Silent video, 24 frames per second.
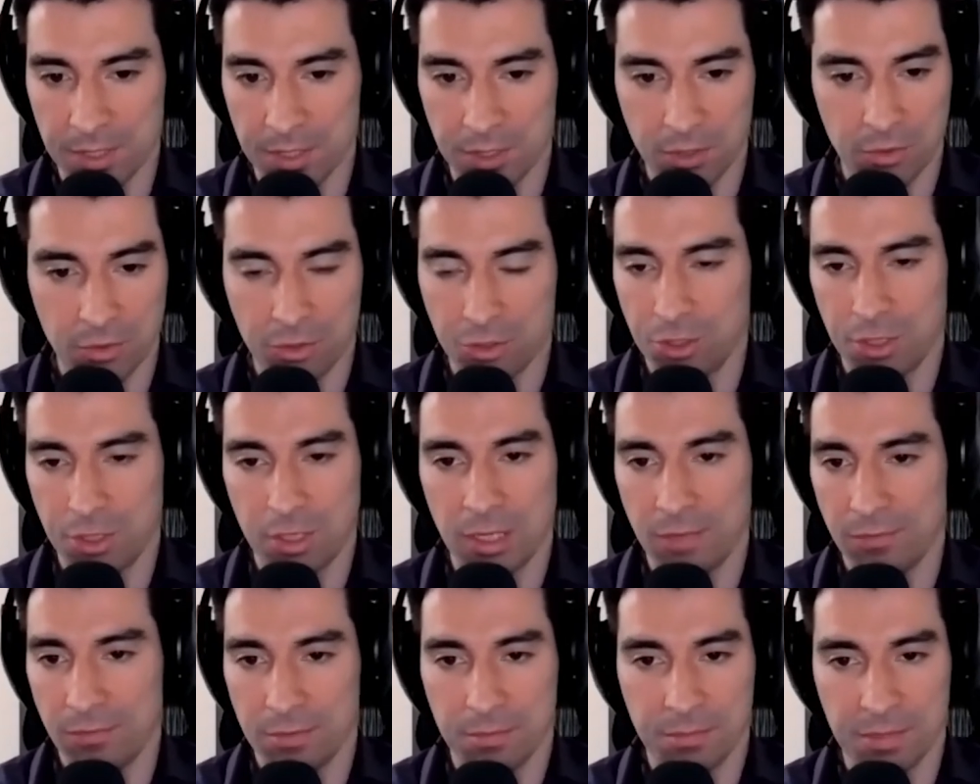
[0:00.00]
that you
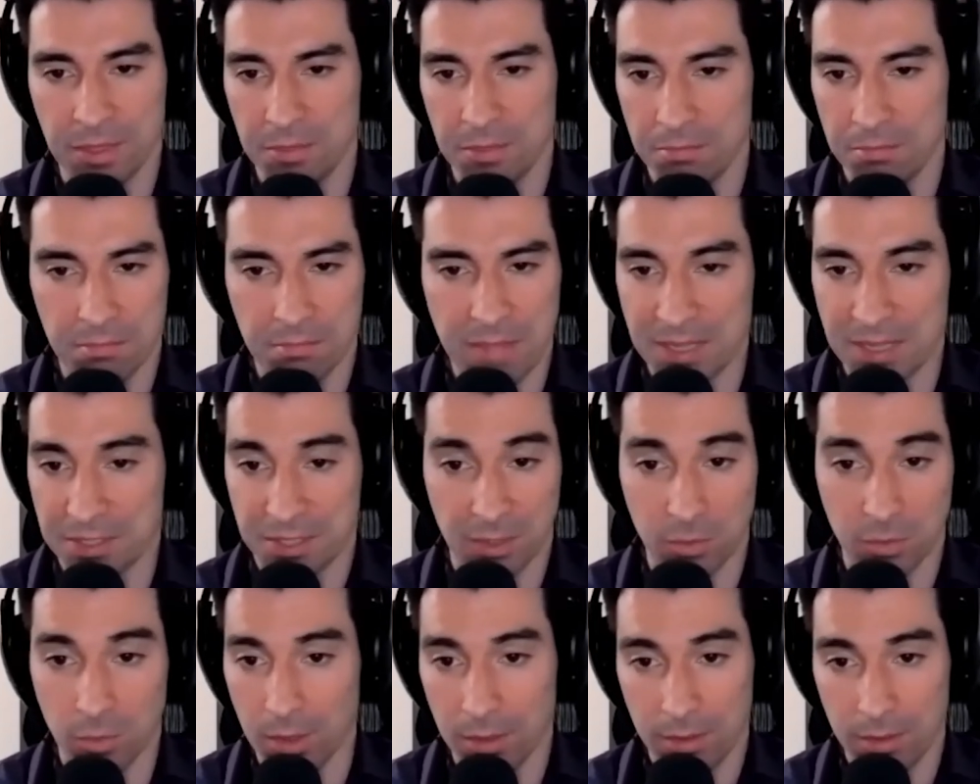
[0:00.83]
shouldn't even be
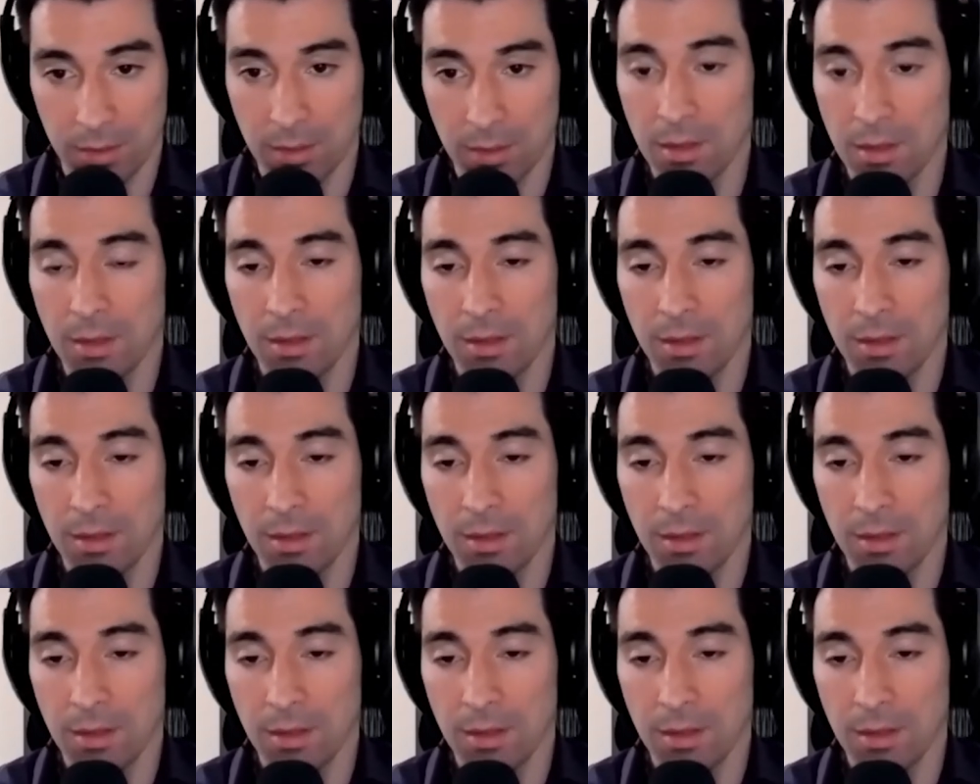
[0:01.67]
messing with.